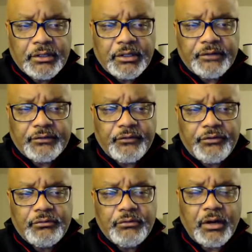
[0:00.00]
So if
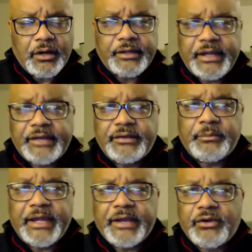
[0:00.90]
you are connected to
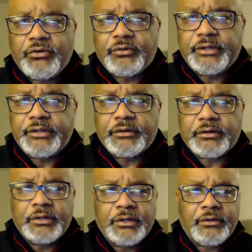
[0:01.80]
Black Oakland or